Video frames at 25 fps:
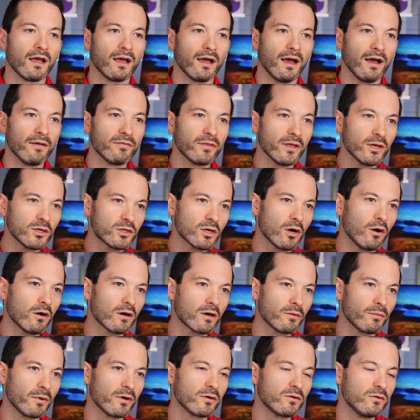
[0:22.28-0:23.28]
uh, and then
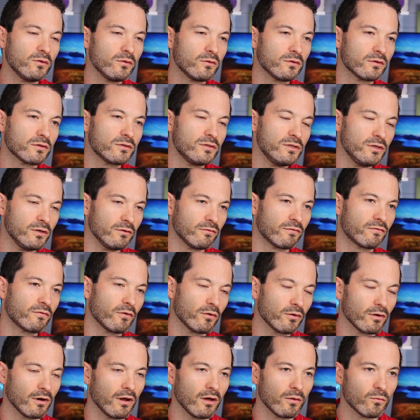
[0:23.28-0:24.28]
talk about Google's new
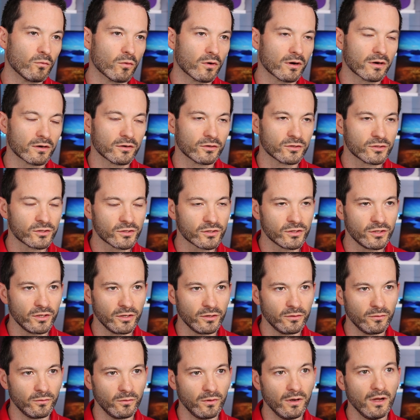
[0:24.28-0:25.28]
frontline worker
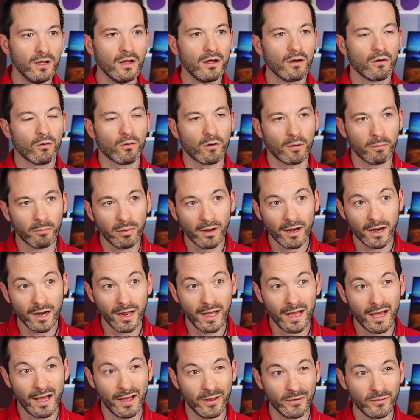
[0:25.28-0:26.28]
SKU or
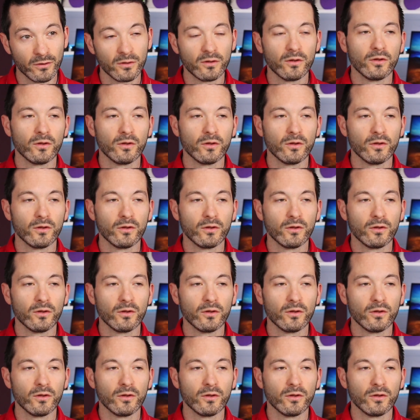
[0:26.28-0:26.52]
plan